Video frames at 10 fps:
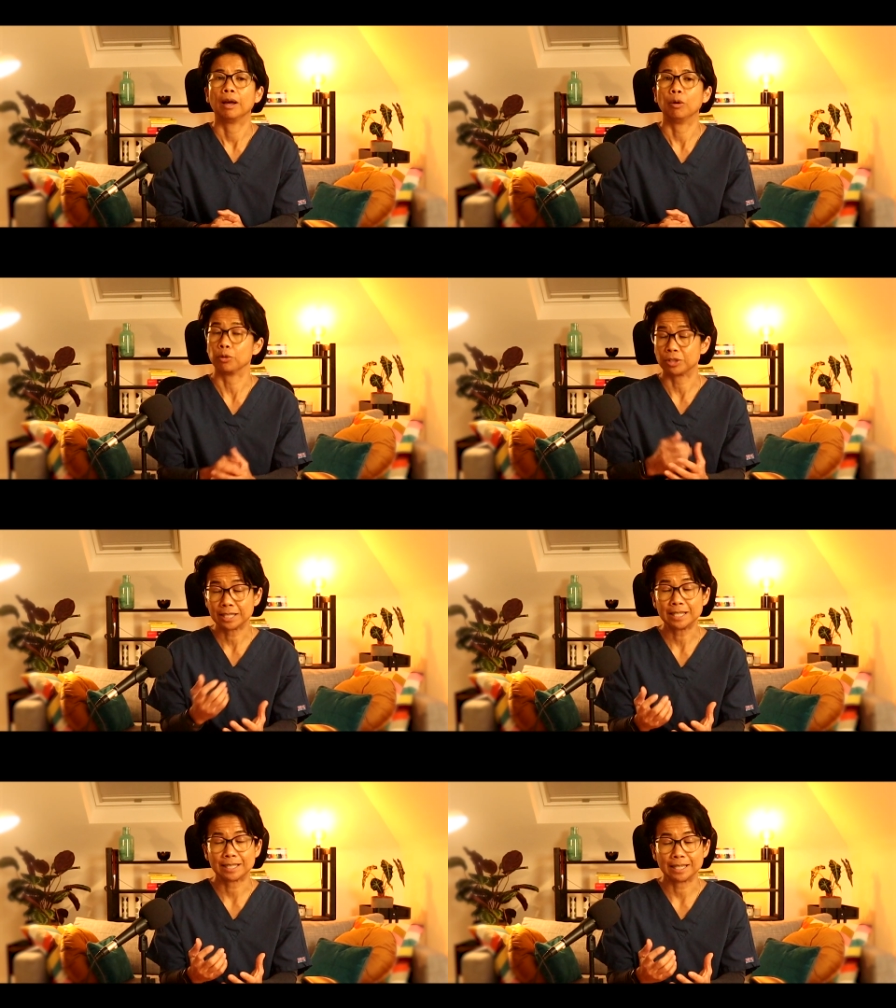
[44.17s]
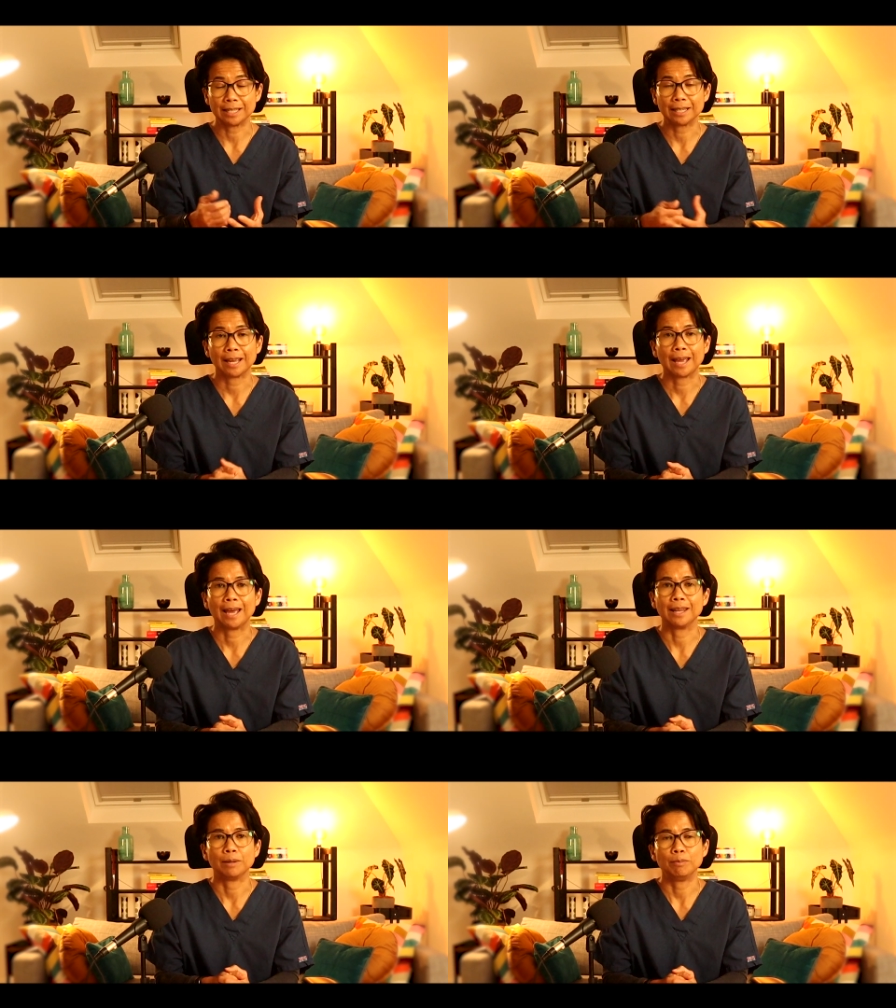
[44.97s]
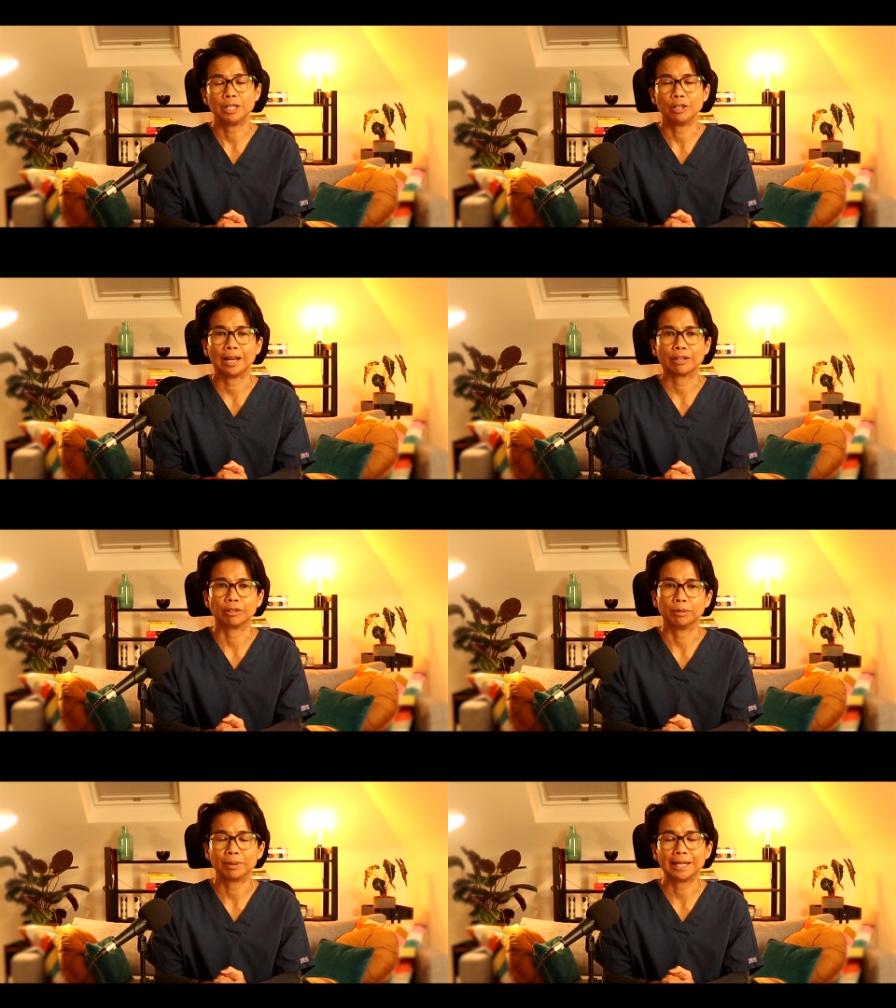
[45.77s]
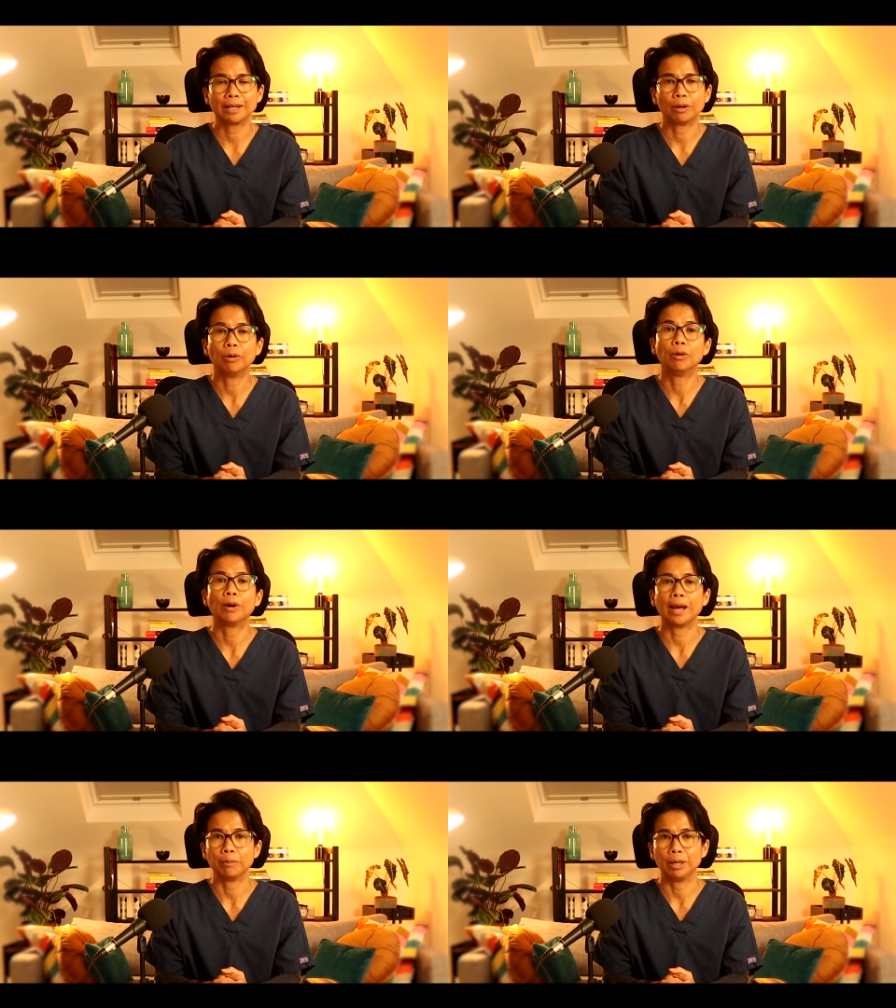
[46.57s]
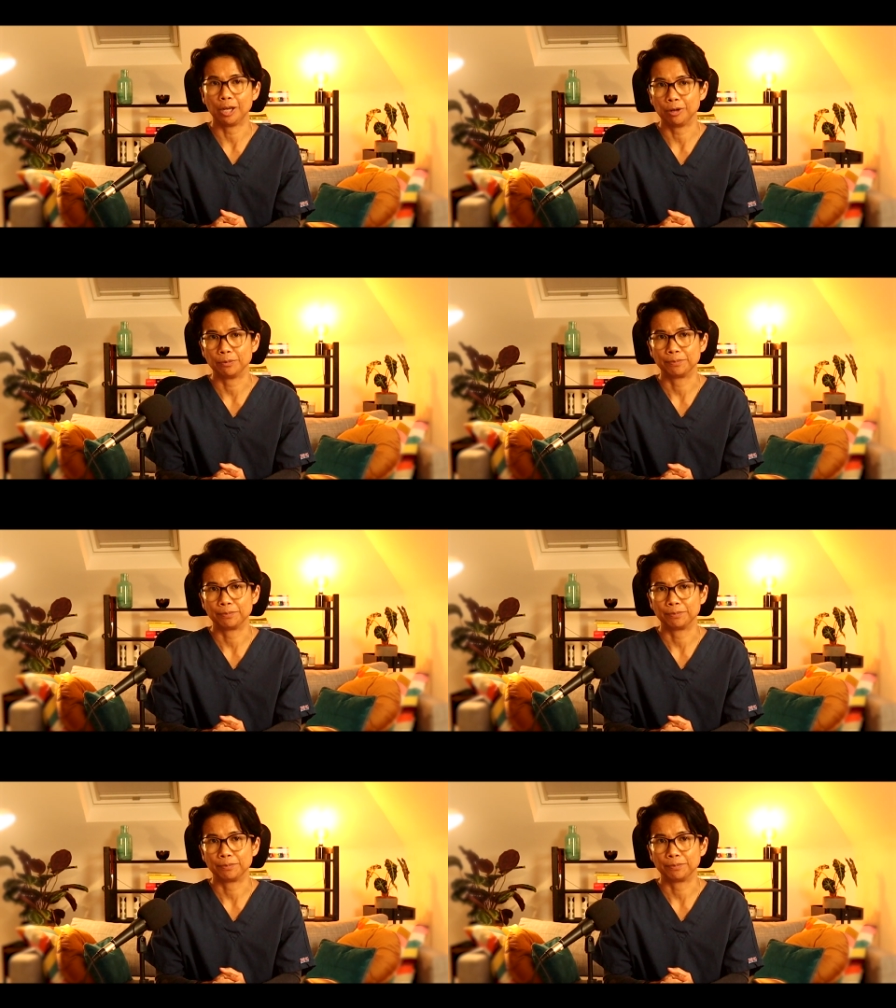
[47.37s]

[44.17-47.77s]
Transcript: or CC and mediolateral oblique or MLO.